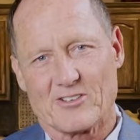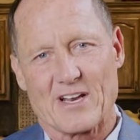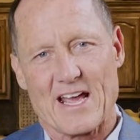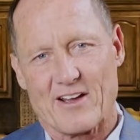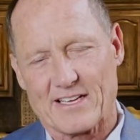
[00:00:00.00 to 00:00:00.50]
on
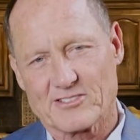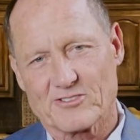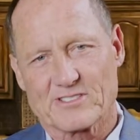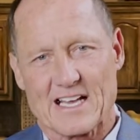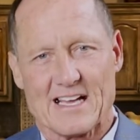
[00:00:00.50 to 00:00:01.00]
how
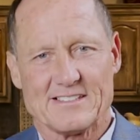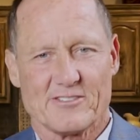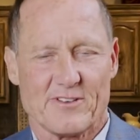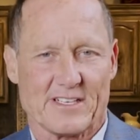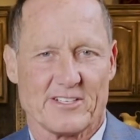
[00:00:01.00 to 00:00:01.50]
exercise
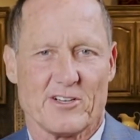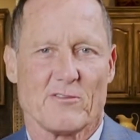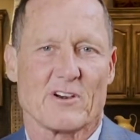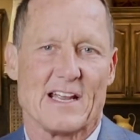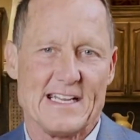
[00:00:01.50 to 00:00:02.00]
affected over